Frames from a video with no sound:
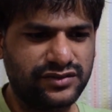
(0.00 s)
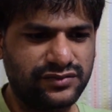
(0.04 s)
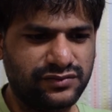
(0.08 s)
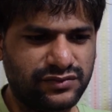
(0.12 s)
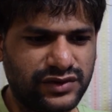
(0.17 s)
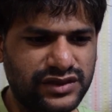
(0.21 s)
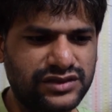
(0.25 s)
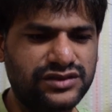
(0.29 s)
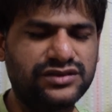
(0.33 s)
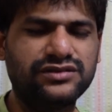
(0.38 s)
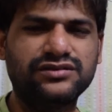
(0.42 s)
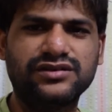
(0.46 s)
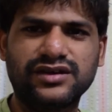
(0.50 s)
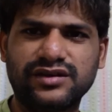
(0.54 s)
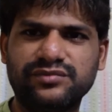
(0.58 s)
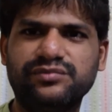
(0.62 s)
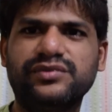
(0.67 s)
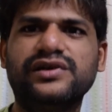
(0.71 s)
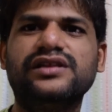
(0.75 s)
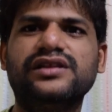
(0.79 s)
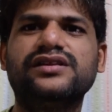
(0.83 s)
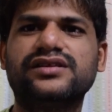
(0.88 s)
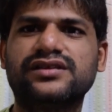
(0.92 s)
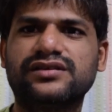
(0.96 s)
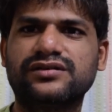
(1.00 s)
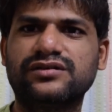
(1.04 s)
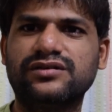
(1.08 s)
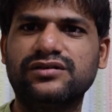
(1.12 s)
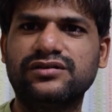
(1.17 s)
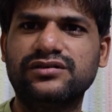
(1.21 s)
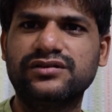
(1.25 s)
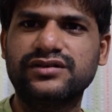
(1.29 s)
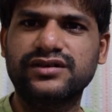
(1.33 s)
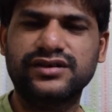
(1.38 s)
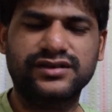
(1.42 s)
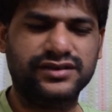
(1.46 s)
once you compile this
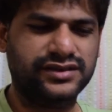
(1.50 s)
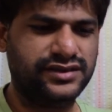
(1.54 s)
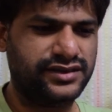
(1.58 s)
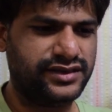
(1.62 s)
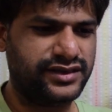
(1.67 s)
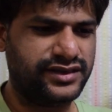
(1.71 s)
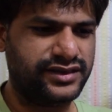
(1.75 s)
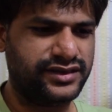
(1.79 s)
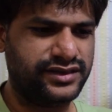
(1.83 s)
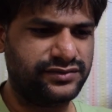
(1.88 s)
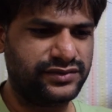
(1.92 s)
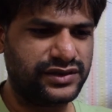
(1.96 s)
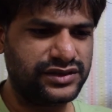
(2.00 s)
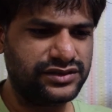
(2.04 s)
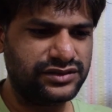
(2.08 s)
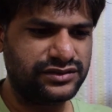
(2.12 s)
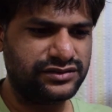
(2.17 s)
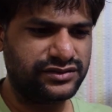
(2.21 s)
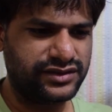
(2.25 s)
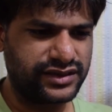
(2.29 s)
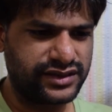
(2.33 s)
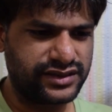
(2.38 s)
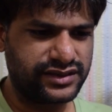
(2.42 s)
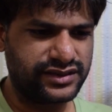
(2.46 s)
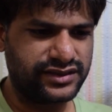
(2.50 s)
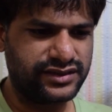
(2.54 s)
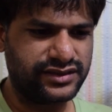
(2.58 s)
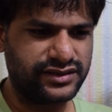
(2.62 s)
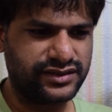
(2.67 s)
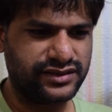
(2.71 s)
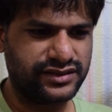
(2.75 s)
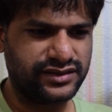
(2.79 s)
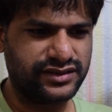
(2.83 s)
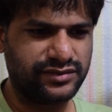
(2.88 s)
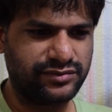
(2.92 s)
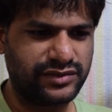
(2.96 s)
code and once you get
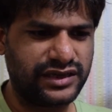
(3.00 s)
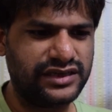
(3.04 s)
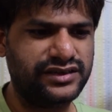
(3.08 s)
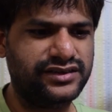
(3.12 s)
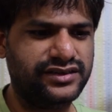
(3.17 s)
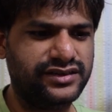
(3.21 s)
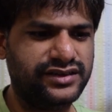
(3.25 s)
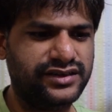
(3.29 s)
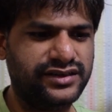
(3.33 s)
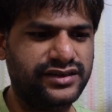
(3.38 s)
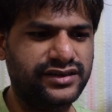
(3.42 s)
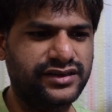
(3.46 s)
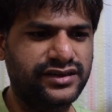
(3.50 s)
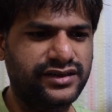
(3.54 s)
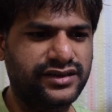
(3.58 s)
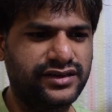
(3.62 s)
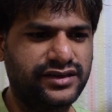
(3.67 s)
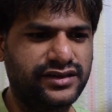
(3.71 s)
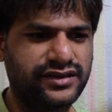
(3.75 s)
the binary